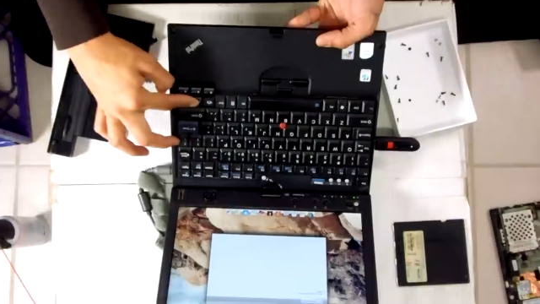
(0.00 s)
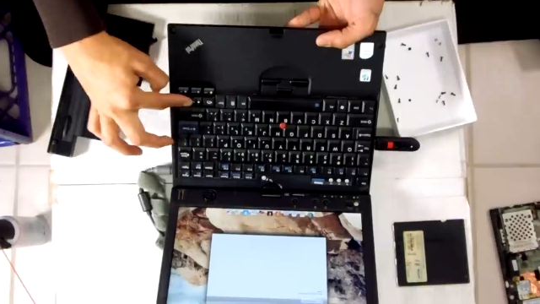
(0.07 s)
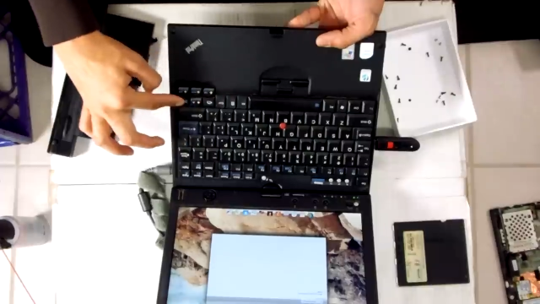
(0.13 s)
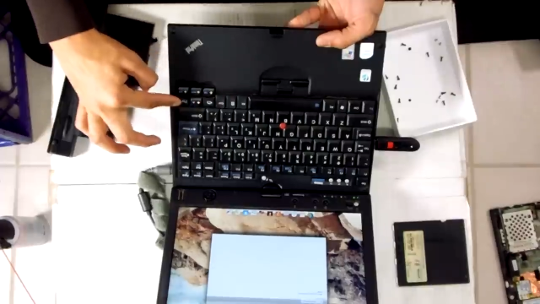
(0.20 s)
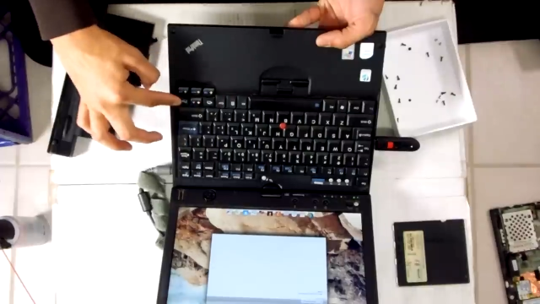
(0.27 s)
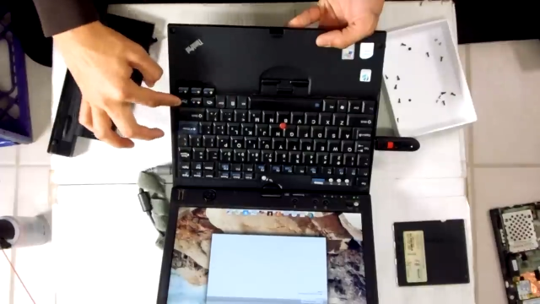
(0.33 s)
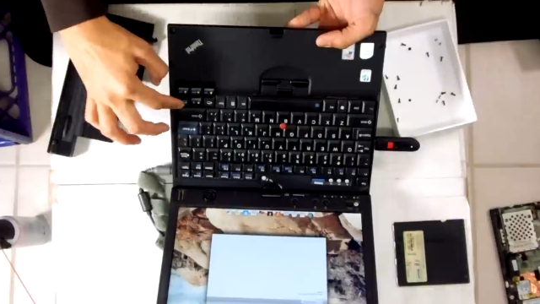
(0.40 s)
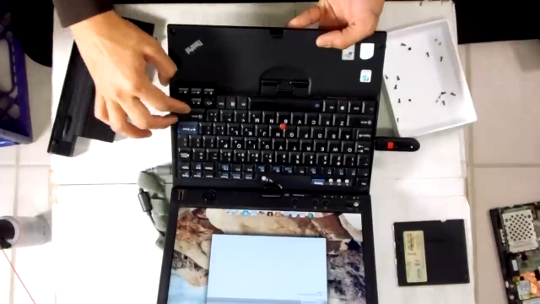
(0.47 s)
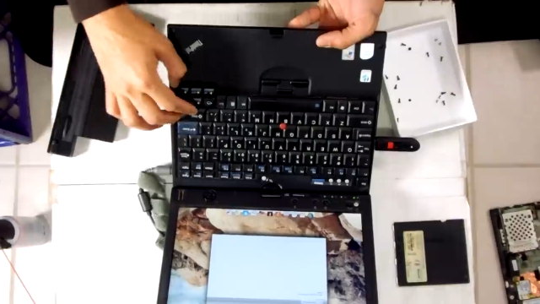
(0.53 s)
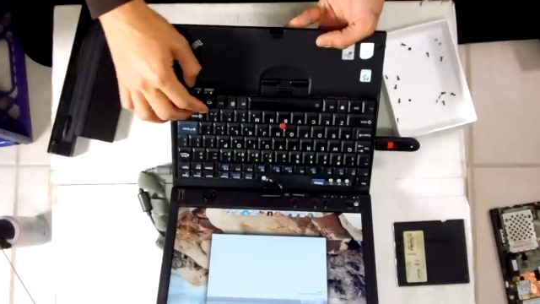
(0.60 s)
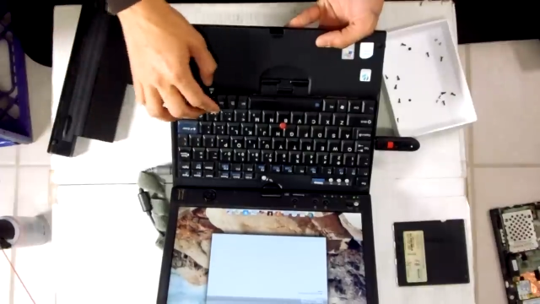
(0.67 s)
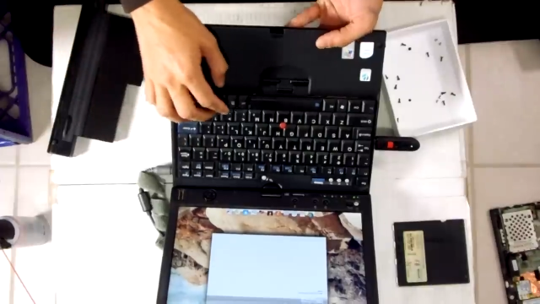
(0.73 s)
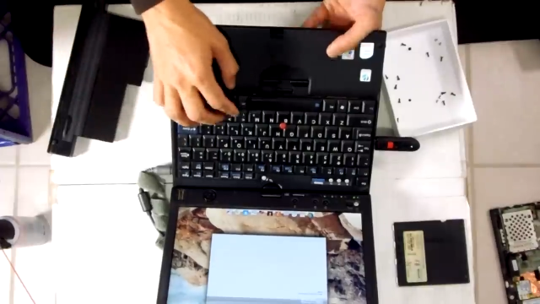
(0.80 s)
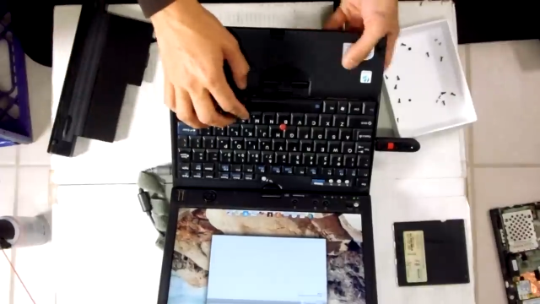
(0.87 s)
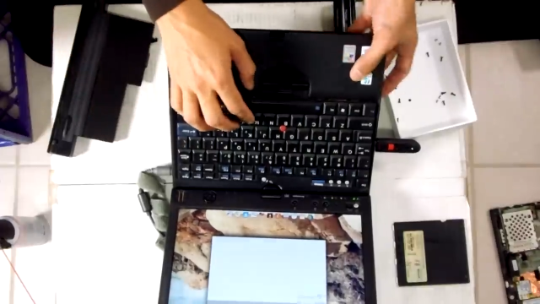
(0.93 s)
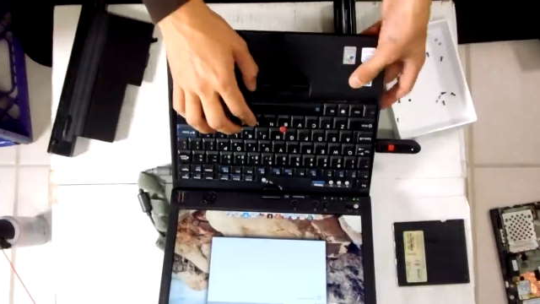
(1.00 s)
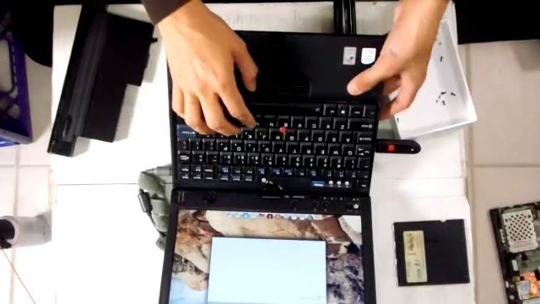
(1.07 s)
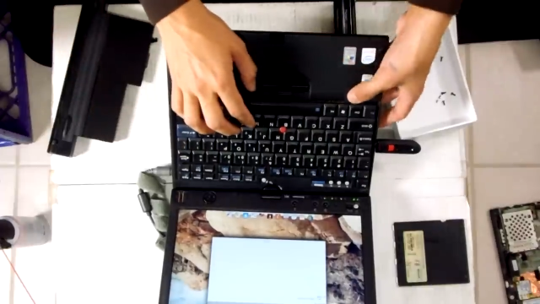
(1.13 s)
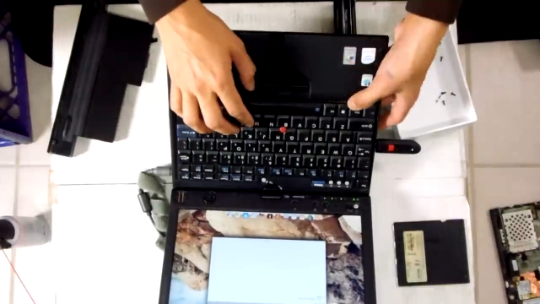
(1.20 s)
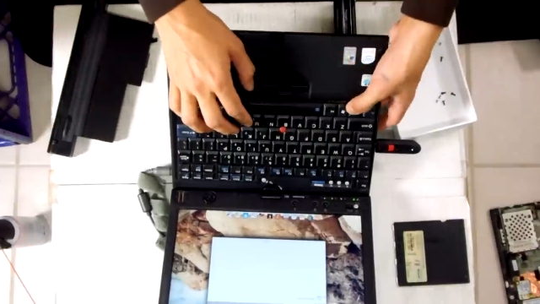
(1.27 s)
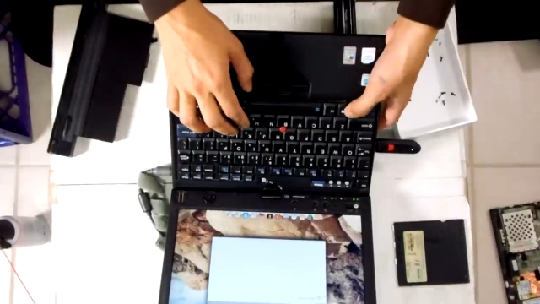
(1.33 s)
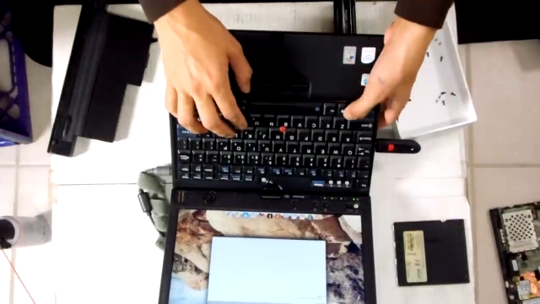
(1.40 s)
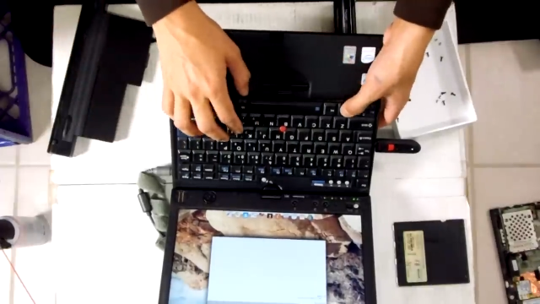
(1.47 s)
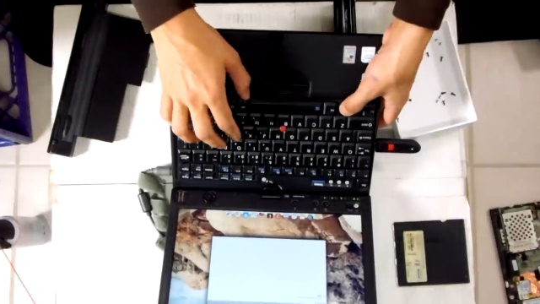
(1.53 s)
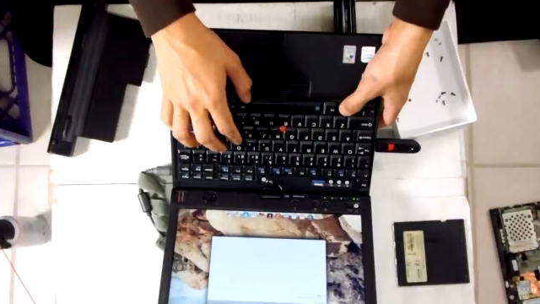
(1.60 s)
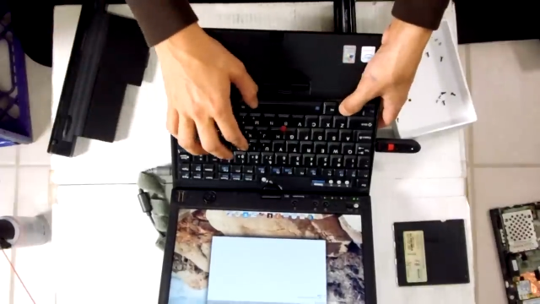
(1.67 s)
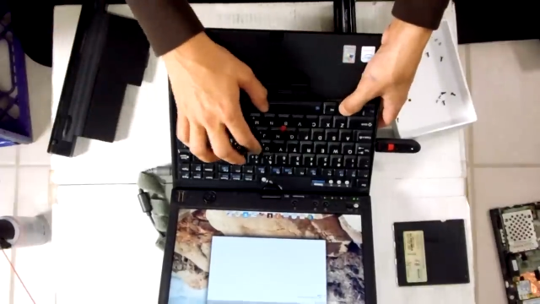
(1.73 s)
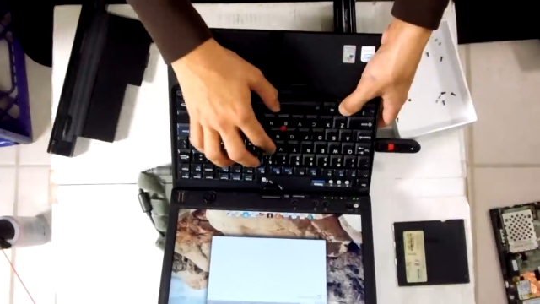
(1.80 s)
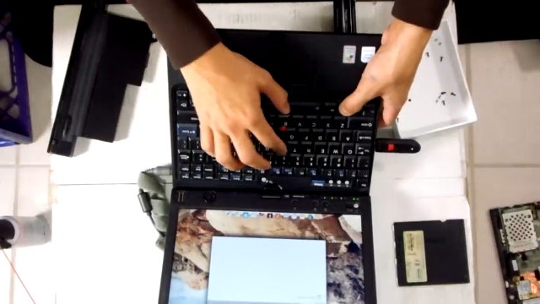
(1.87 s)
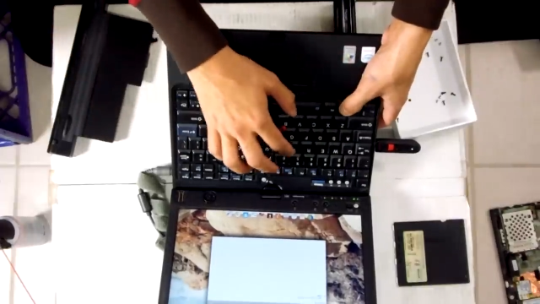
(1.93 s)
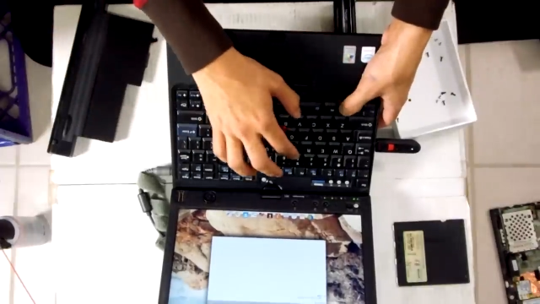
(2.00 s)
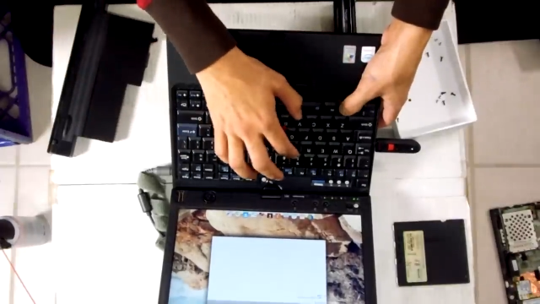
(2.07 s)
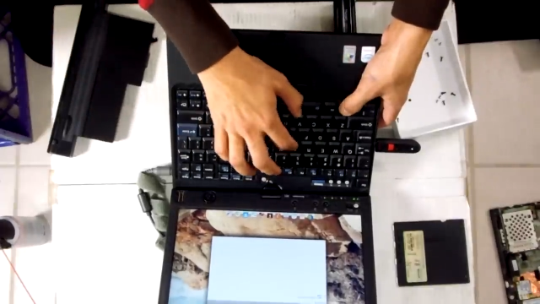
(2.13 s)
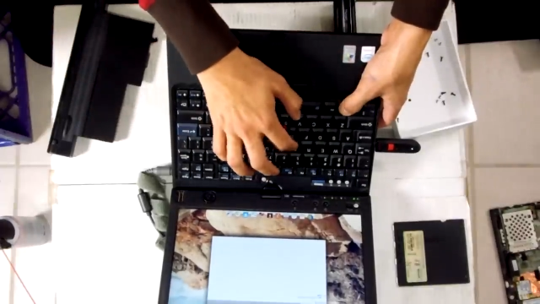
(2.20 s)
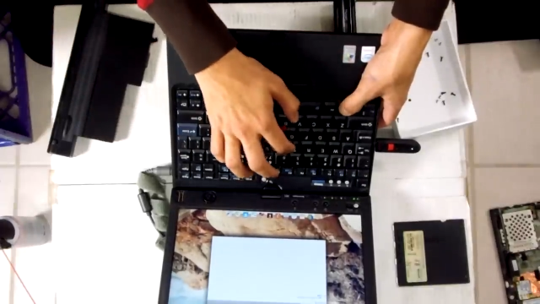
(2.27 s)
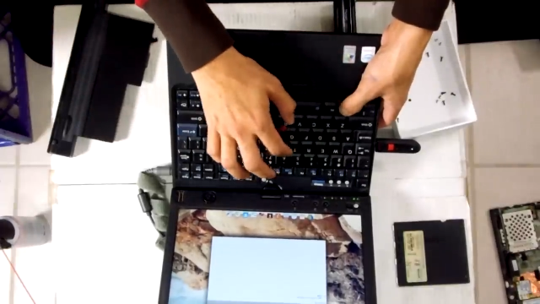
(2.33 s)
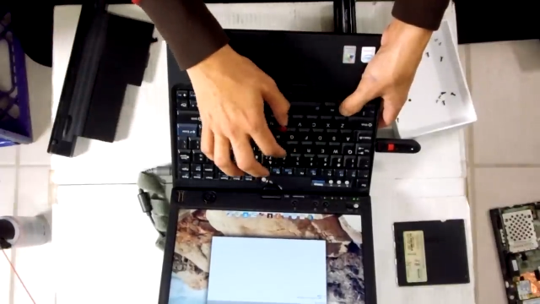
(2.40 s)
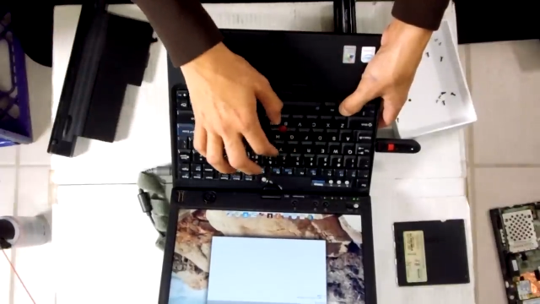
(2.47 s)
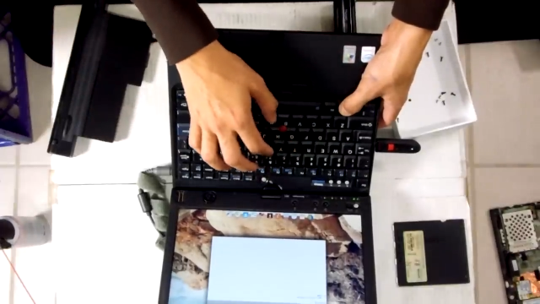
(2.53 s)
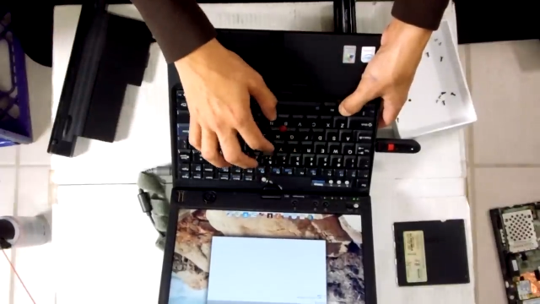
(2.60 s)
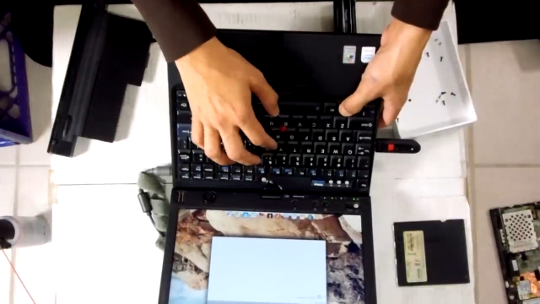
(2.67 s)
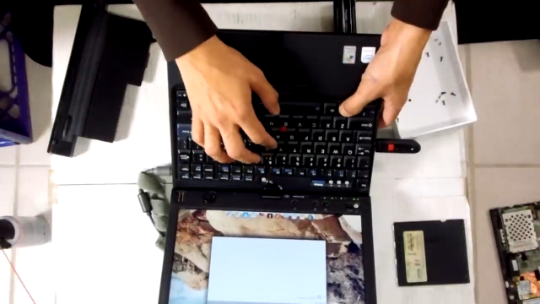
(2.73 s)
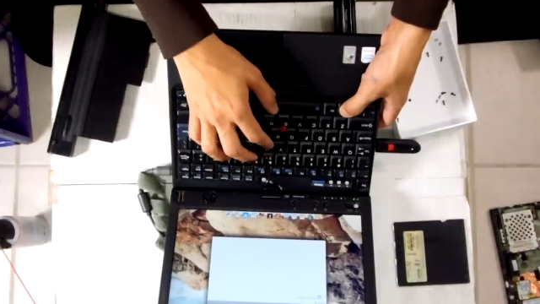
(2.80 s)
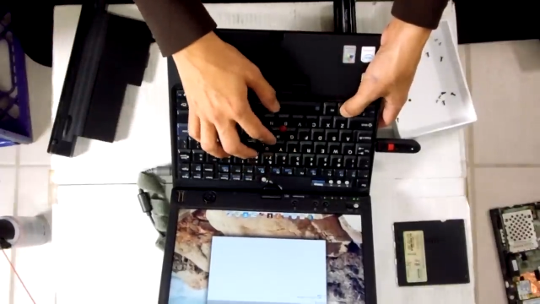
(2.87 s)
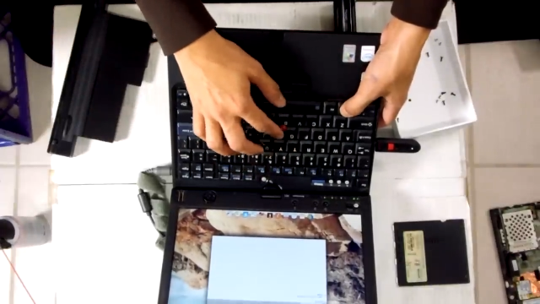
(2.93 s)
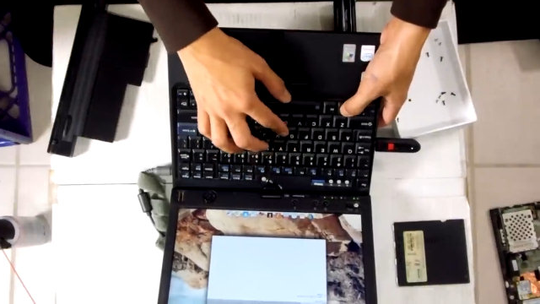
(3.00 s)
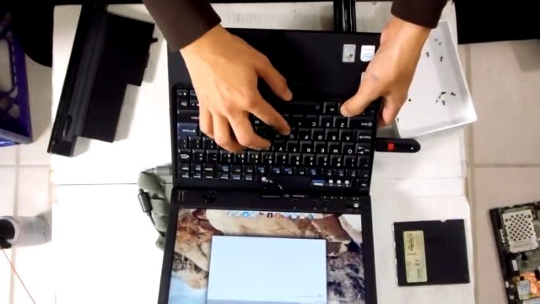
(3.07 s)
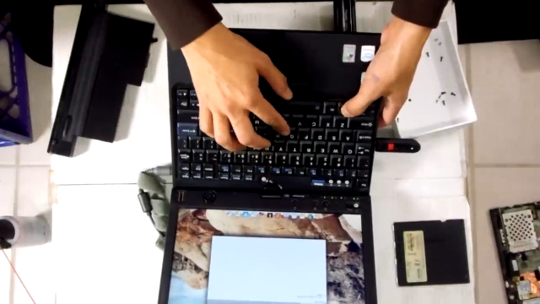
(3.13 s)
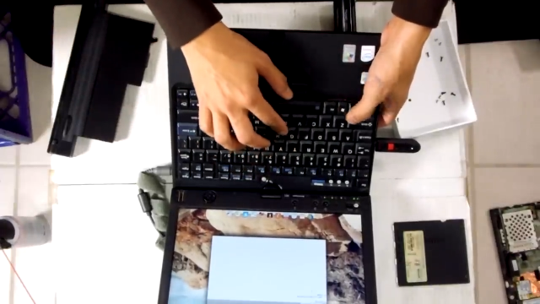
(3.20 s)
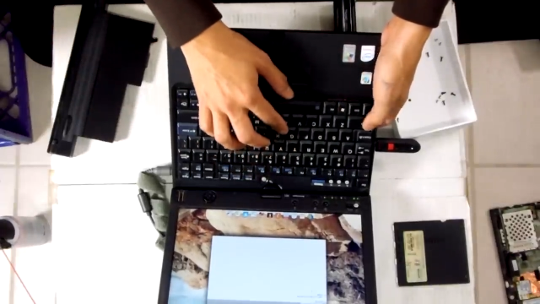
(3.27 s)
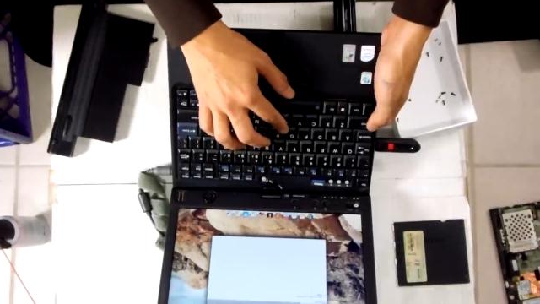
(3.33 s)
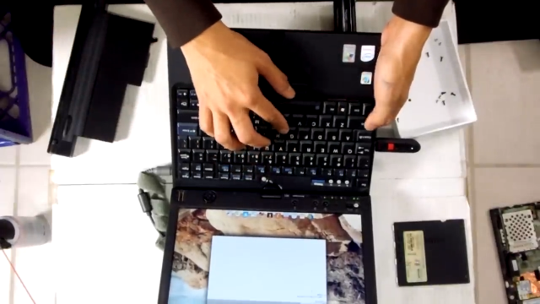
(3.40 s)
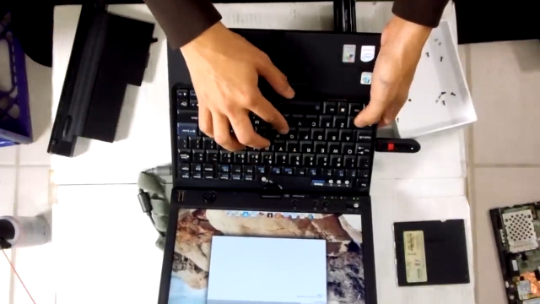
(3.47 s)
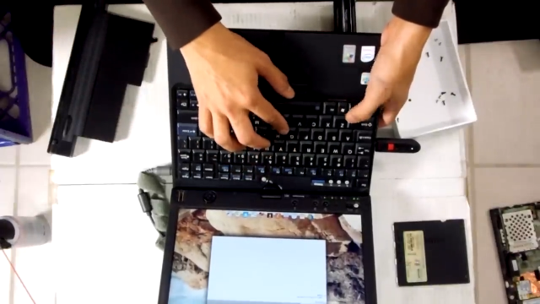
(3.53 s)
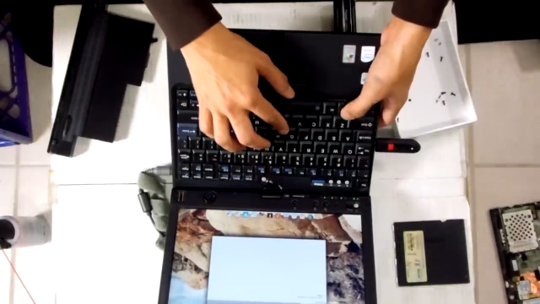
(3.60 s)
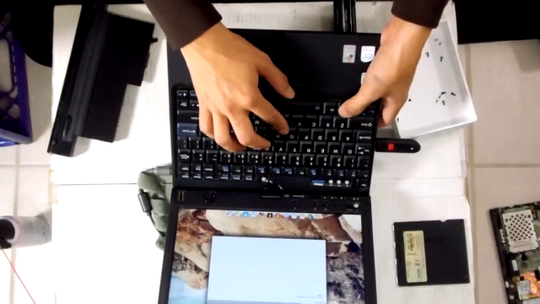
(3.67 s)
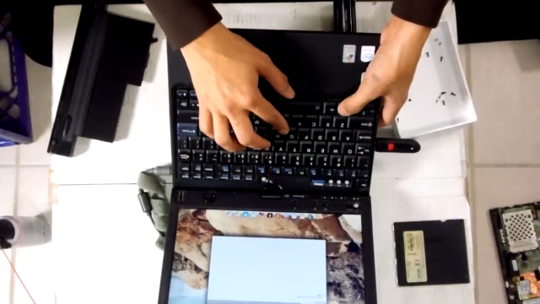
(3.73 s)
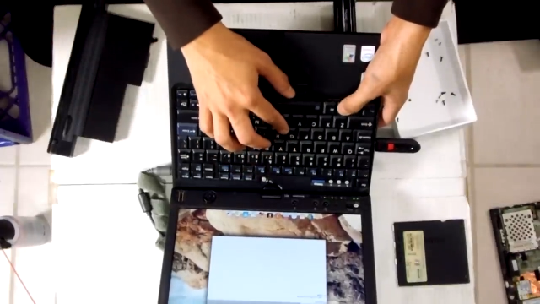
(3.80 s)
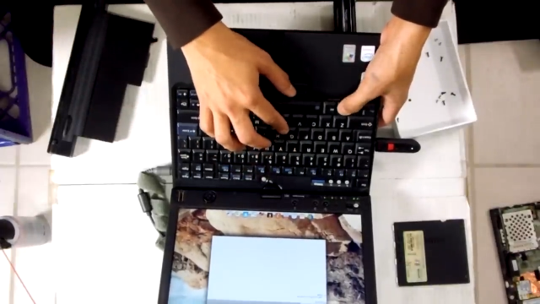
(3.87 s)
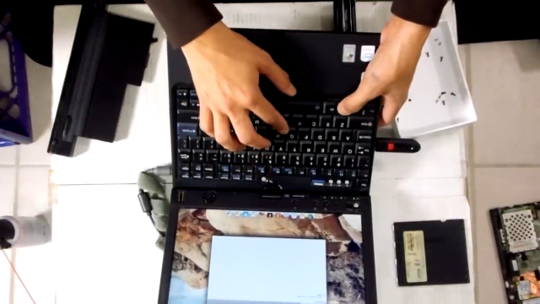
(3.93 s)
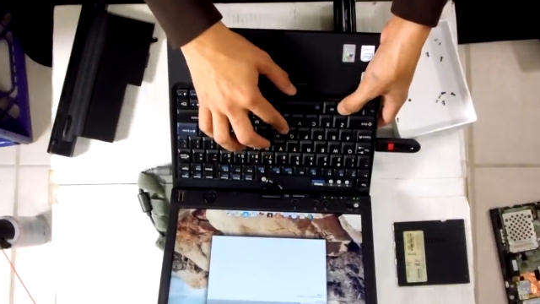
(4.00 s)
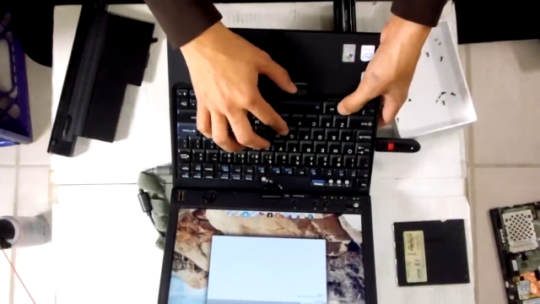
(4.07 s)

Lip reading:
Nobody's mouth can be seen.